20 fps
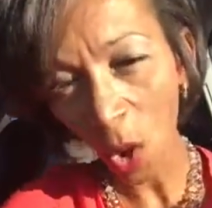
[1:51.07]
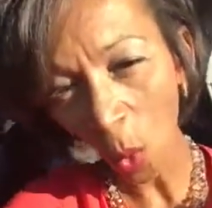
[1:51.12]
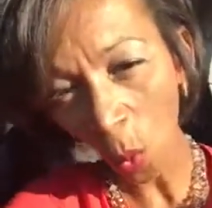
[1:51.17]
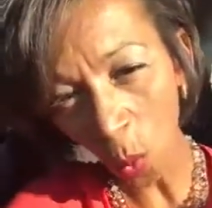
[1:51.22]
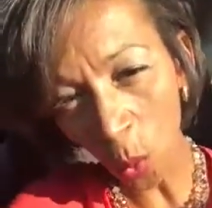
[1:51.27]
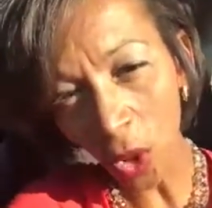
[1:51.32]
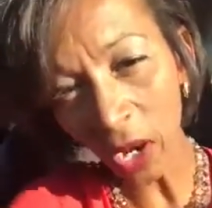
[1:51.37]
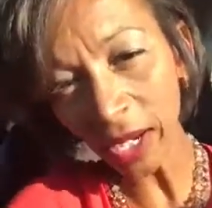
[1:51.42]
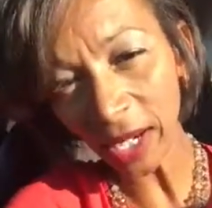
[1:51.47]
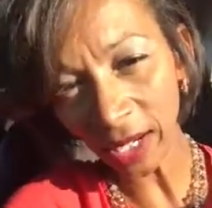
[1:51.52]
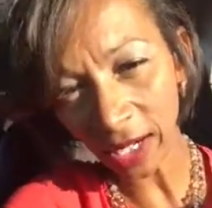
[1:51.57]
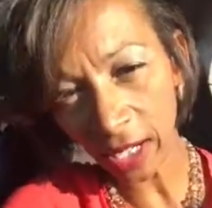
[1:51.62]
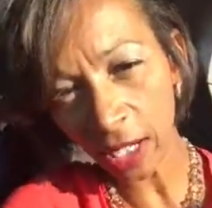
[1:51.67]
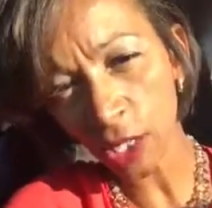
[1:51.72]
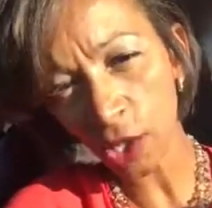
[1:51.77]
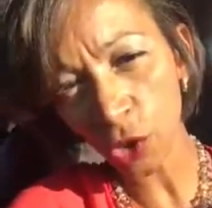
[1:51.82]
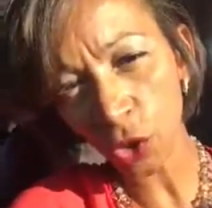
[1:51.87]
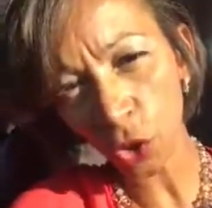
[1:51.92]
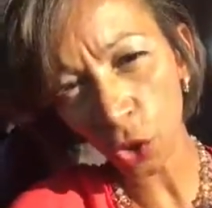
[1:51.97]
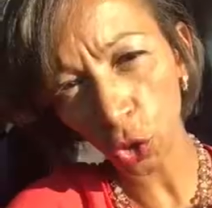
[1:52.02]
What
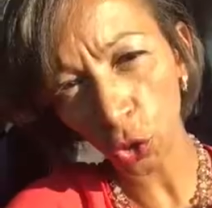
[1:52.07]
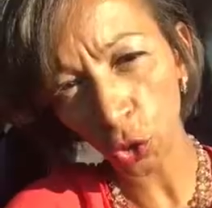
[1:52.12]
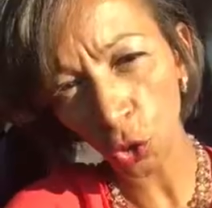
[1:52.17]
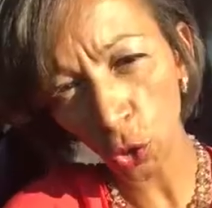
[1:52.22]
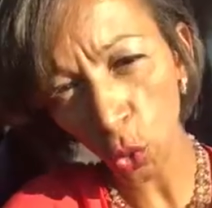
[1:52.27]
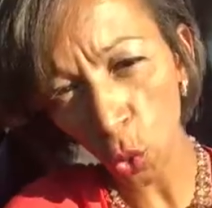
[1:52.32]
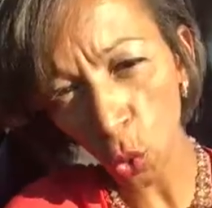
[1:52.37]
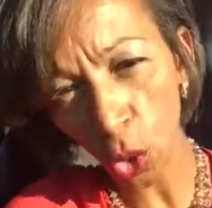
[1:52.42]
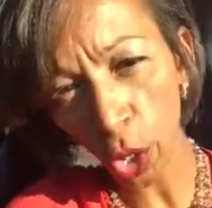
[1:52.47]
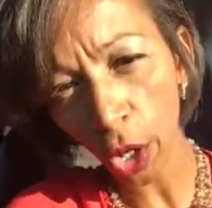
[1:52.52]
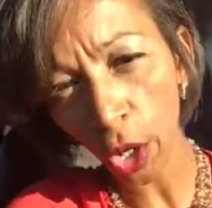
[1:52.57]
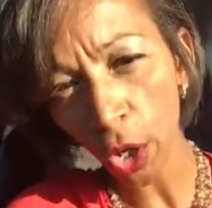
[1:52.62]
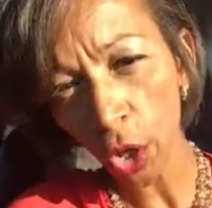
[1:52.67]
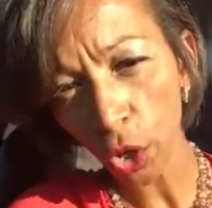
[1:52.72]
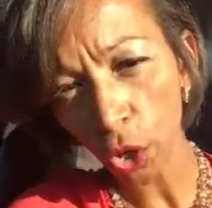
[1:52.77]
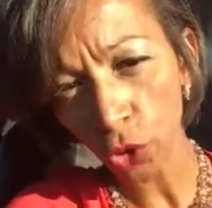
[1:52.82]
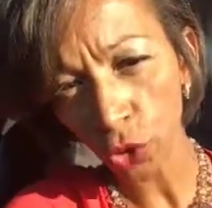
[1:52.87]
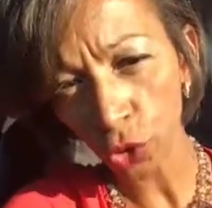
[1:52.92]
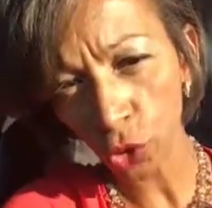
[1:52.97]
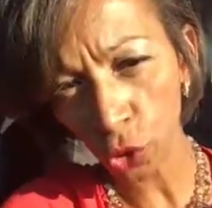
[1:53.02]
is your
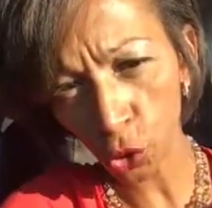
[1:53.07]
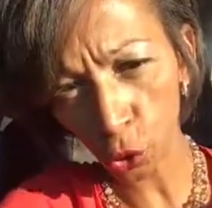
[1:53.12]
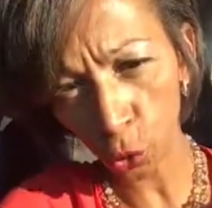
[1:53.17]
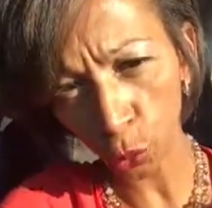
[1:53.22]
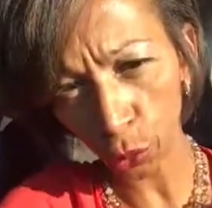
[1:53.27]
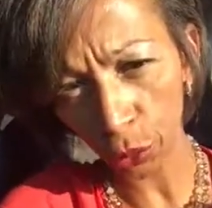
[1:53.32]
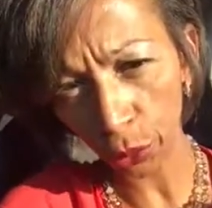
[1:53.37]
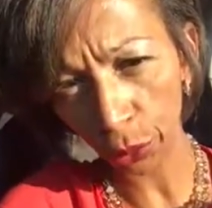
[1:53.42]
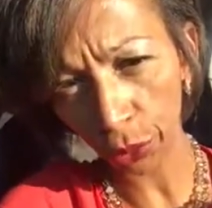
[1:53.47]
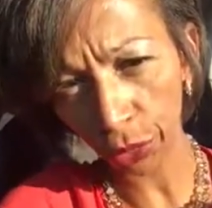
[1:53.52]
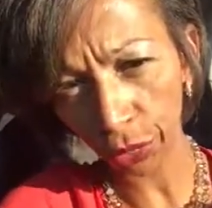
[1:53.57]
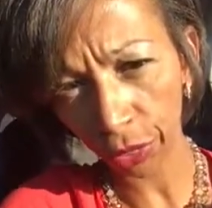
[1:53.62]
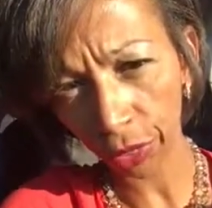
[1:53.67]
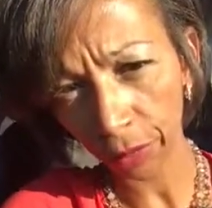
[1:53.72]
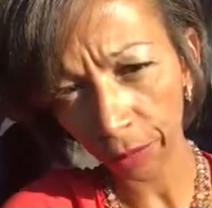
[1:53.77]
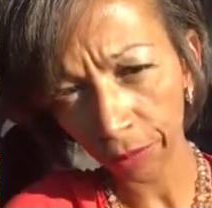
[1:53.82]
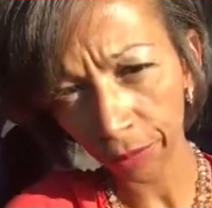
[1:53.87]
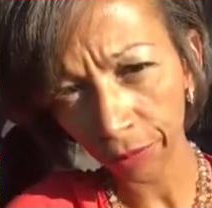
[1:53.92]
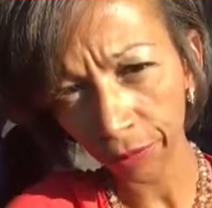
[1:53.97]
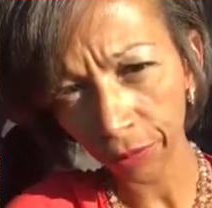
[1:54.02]
truth?